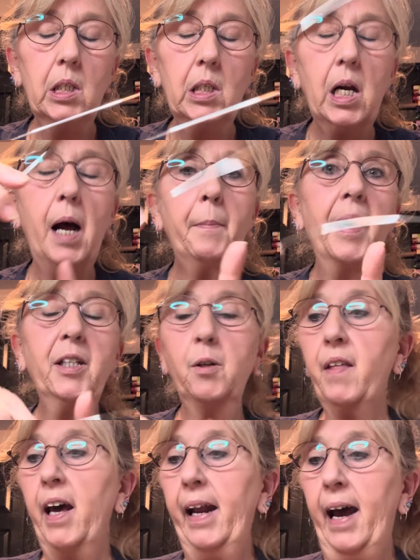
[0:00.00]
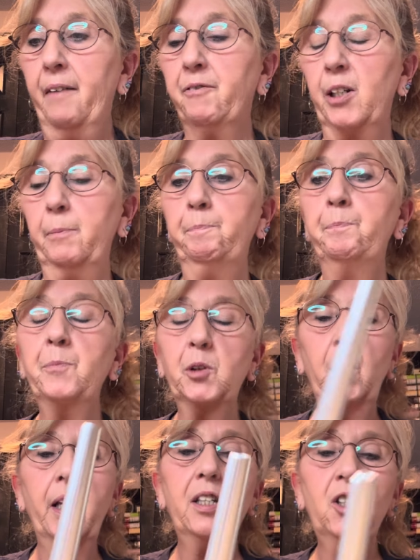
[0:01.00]
I might do that after. So
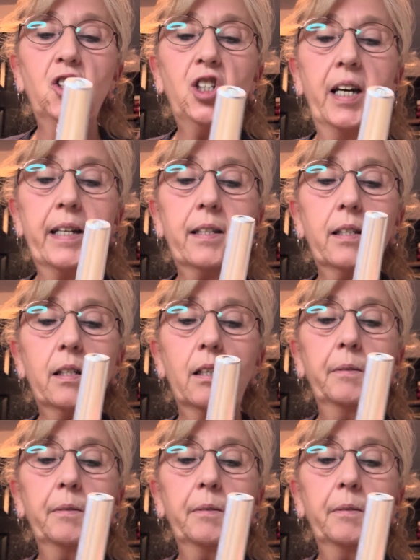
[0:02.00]
let's just